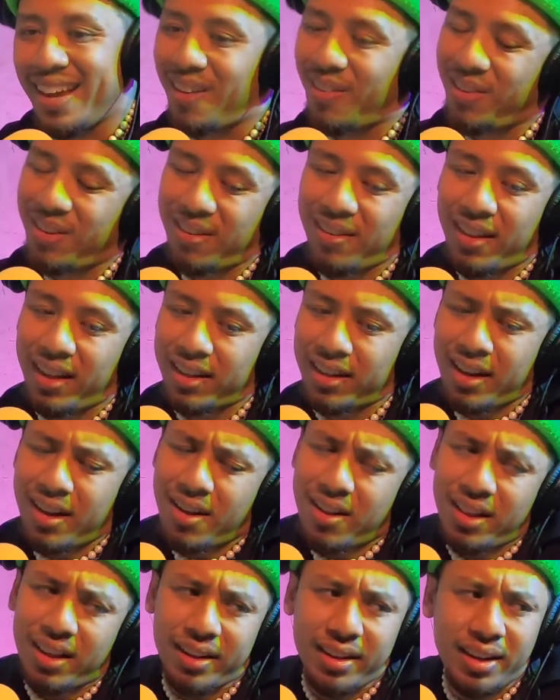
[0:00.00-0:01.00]
Yeah. So like
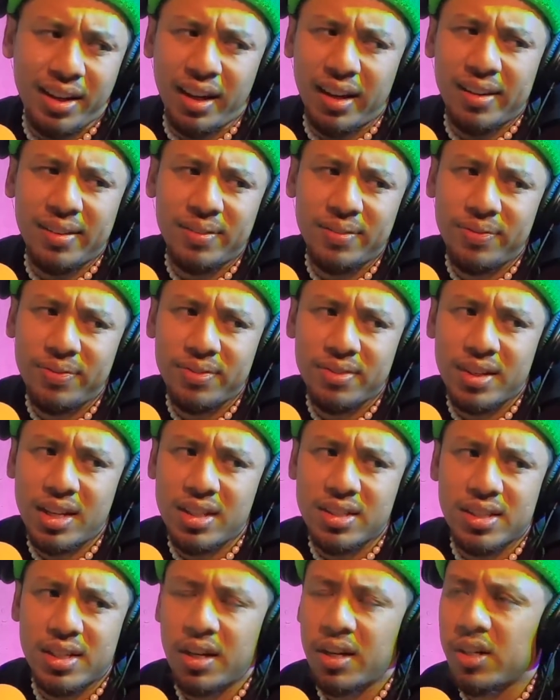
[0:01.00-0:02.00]
now, like I'm not
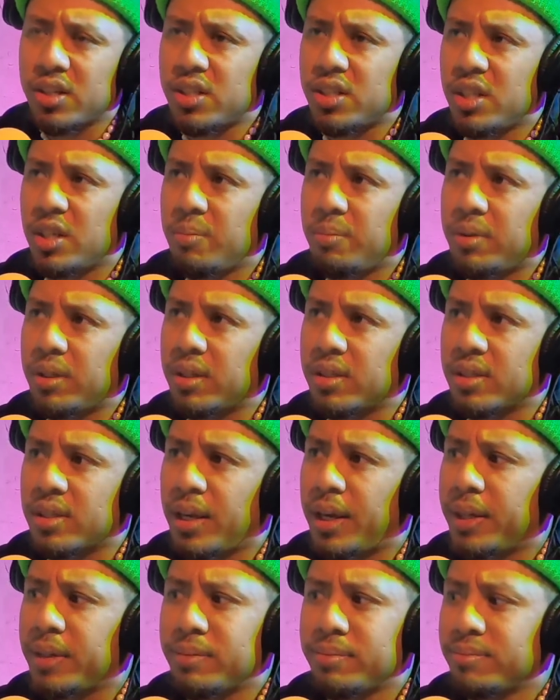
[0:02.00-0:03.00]
scared of shit because
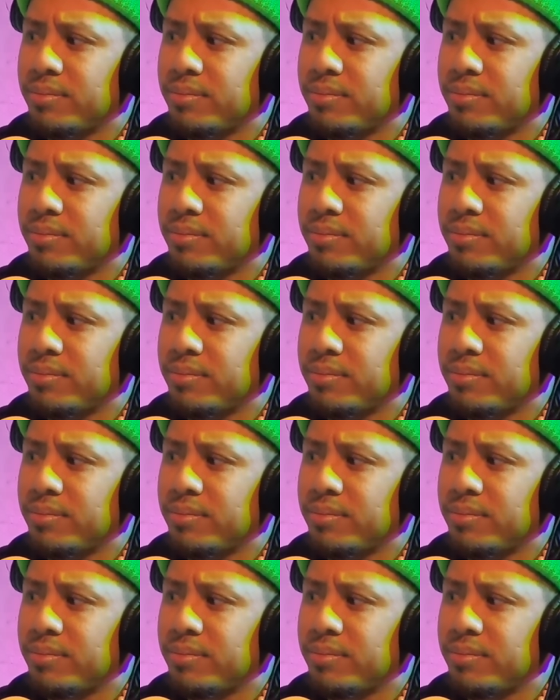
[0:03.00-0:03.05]
like.